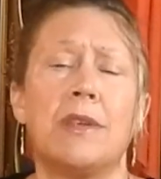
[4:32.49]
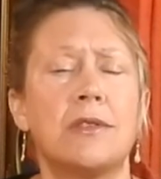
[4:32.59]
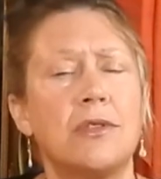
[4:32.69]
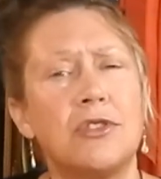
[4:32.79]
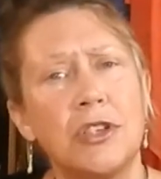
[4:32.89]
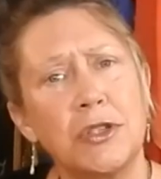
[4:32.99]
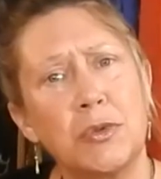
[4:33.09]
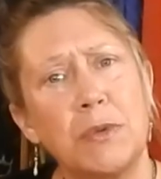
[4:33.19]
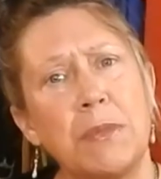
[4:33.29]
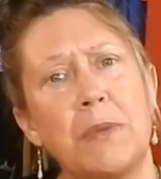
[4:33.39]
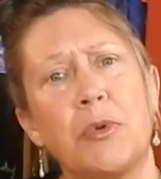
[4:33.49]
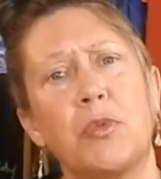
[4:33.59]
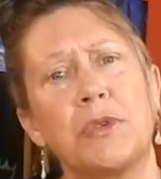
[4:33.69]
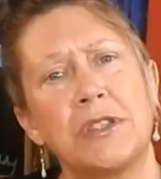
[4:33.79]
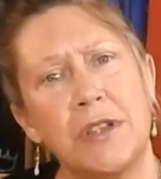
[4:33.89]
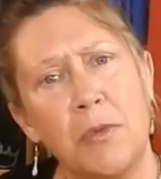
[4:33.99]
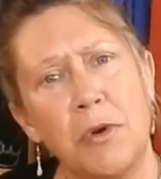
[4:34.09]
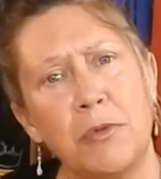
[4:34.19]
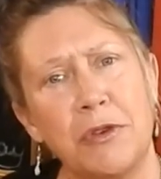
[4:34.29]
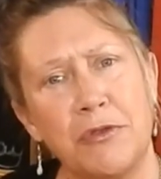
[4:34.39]
So just remember, when
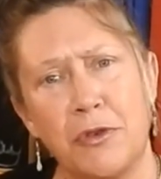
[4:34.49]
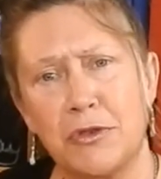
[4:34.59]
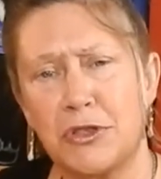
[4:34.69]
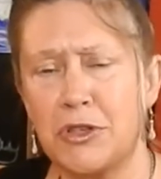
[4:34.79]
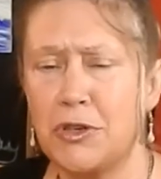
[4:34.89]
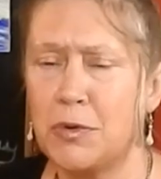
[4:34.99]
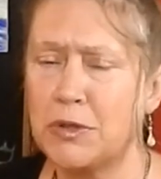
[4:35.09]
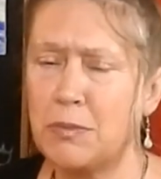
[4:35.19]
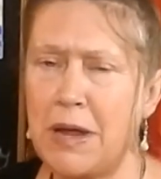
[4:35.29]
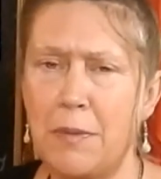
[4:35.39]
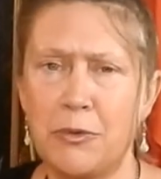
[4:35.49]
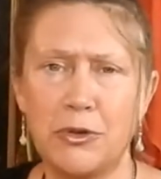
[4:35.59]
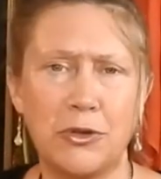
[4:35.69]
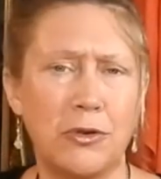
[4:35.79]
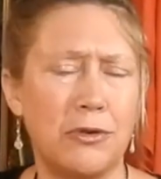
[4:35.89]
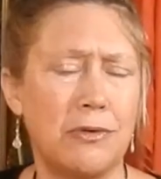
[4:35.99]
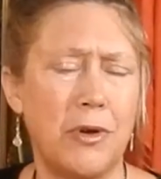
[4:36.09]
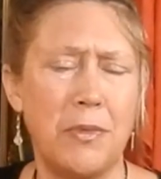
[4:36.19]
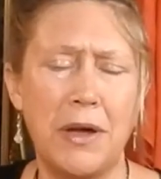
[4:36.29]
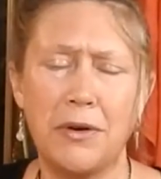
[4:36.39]
someone refers to you as ma'am or sir, no
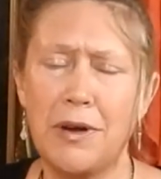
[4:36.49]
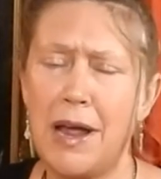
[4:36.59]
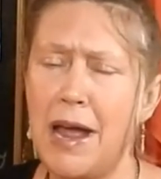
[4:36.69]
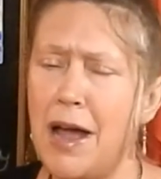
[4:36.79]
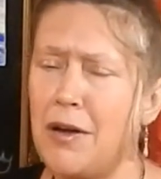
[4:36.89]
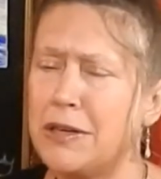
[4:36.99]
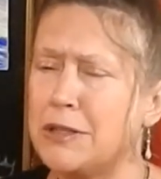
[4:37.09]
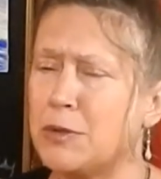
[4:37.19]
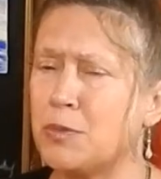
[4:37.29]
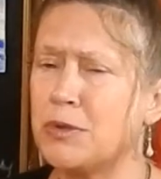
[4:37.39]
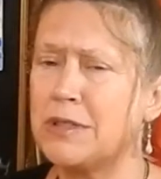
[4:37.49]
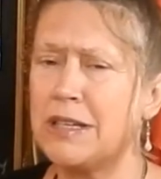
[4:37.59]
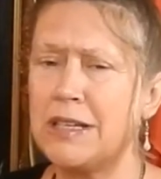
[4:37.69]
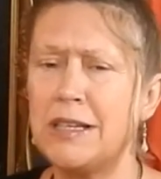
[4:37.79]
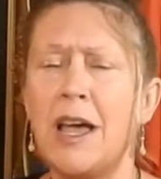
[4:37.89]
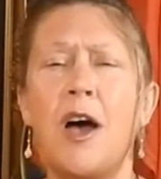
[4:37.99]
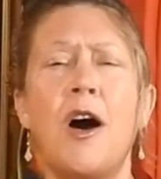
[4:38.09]
matter how it's presented,